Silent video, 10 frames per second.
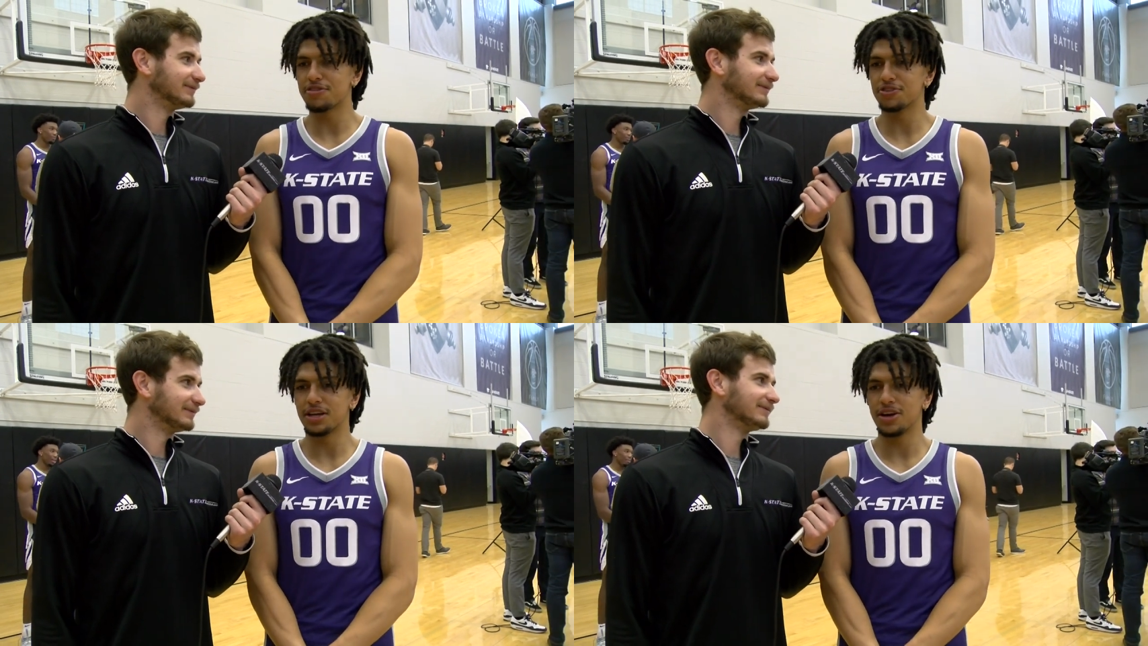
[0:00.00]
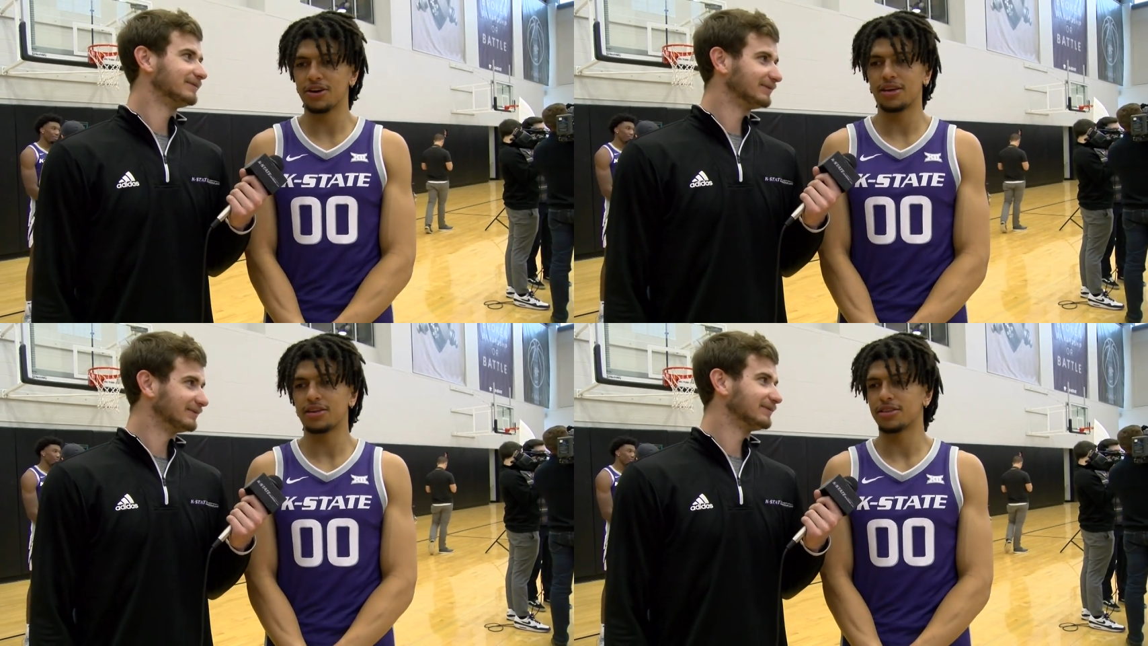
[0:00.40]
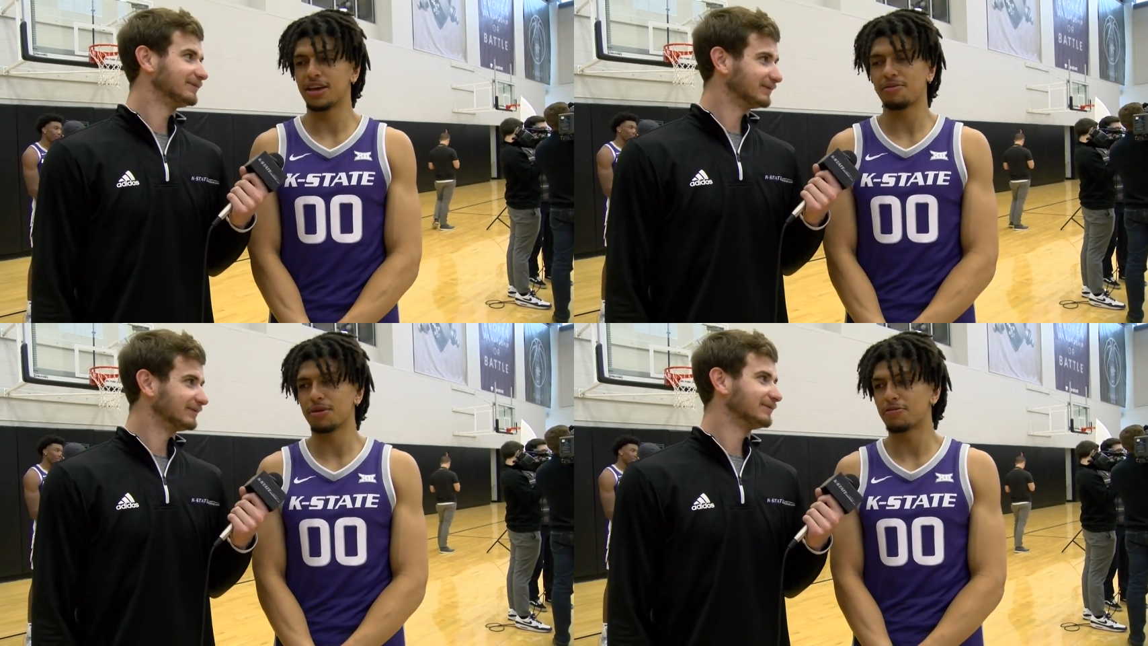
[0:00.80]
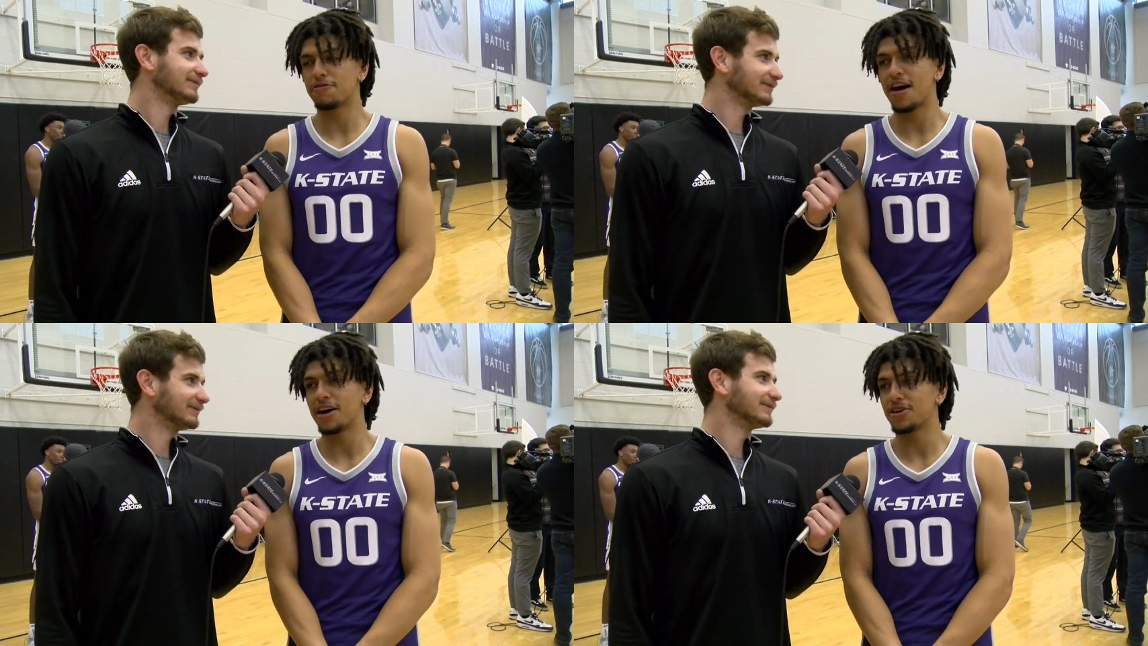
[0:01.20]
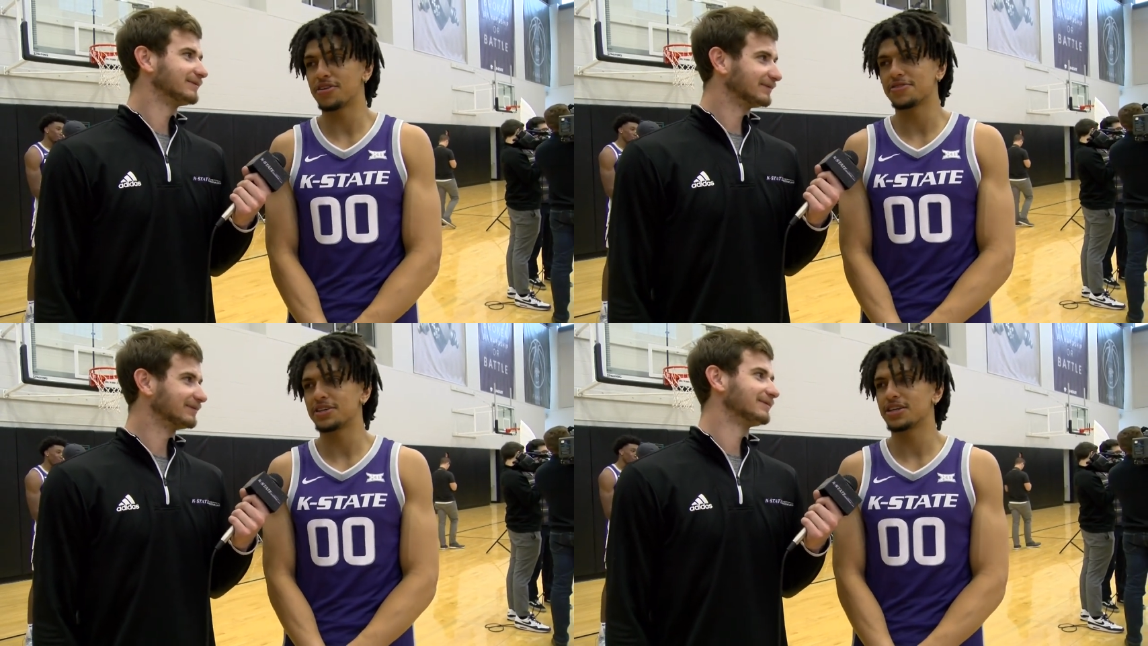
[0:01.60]
Speaker 1: every year, and they've been fire
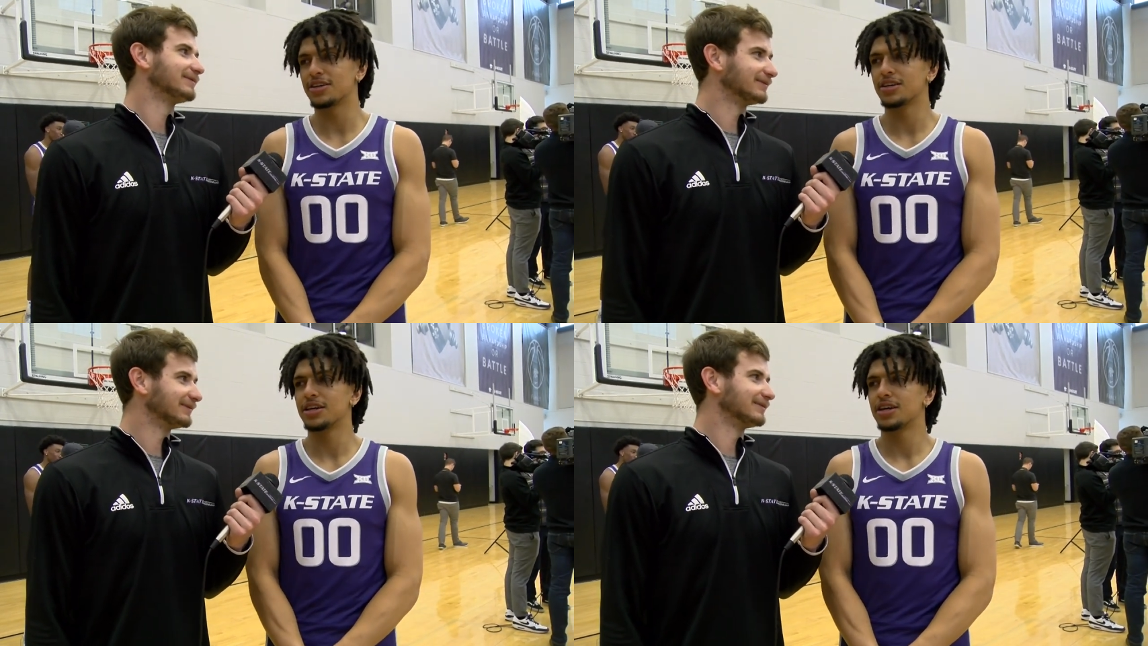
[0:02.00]
every year.